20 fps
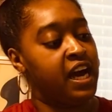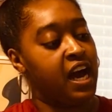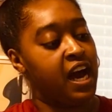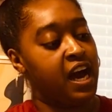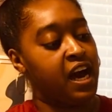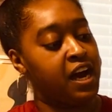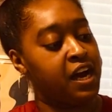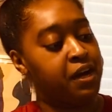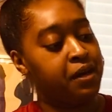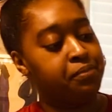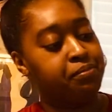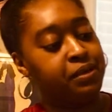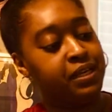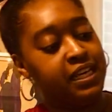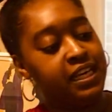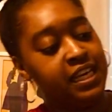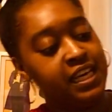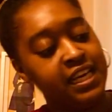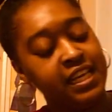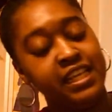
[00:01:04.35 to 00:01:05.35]

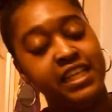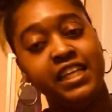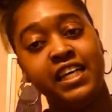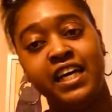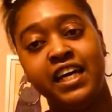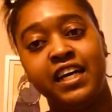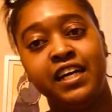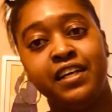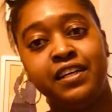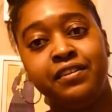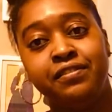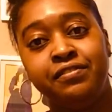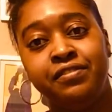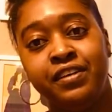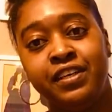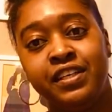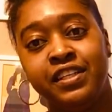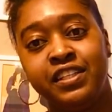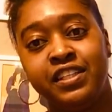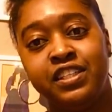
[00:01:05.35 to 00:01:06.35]
any of
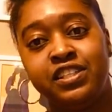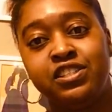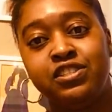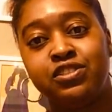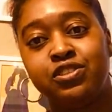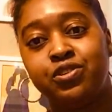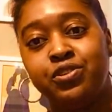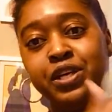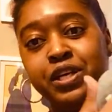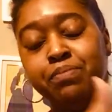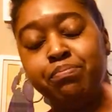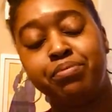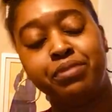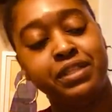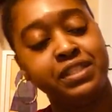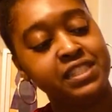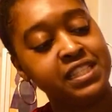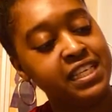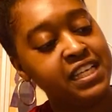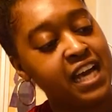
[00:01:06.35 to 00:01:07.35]
the screen
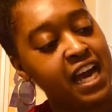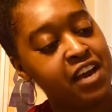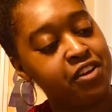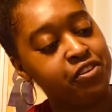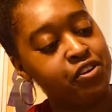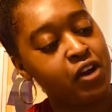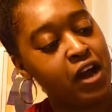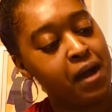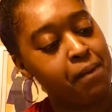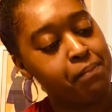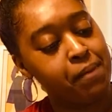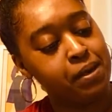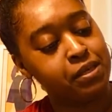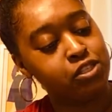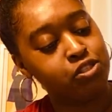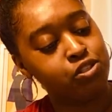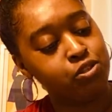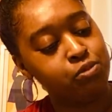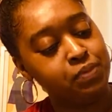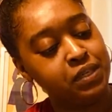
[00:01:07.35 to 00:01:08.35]
printing. I don't know. I'm
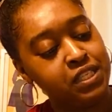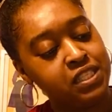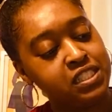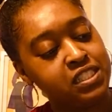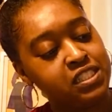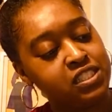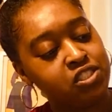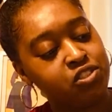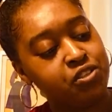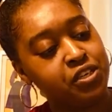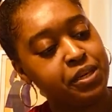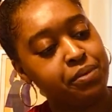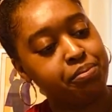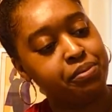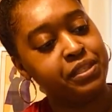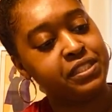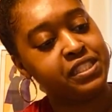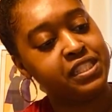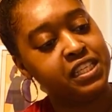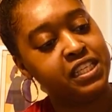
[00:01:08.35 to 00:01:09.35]
assuming this is screen
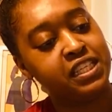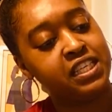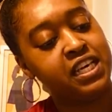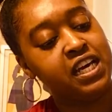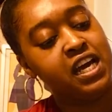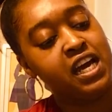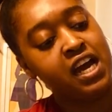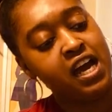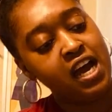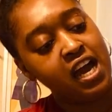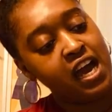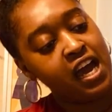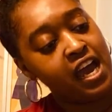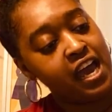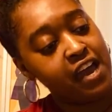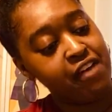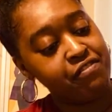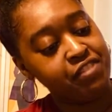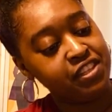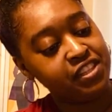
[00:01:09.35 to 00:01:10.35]
printing.
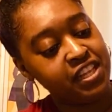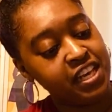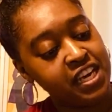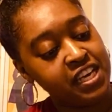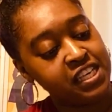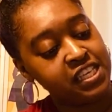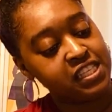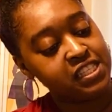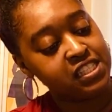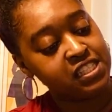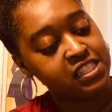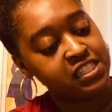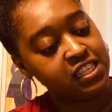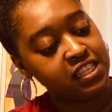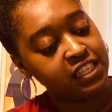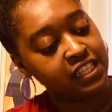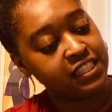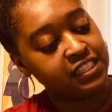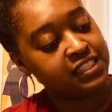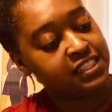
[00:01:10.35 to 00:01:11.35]
Everything is
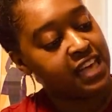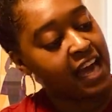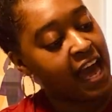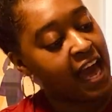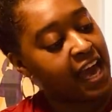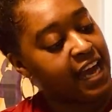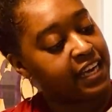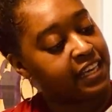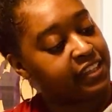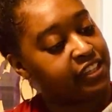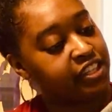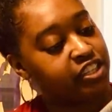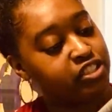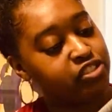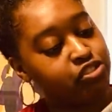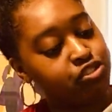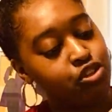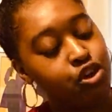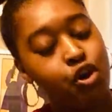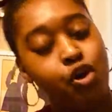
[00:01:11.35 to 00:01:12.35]
still intact. There's
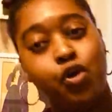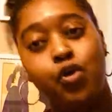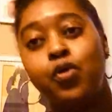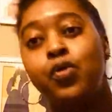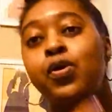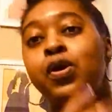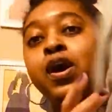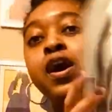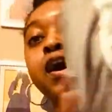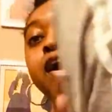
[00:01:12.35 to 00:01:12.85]
no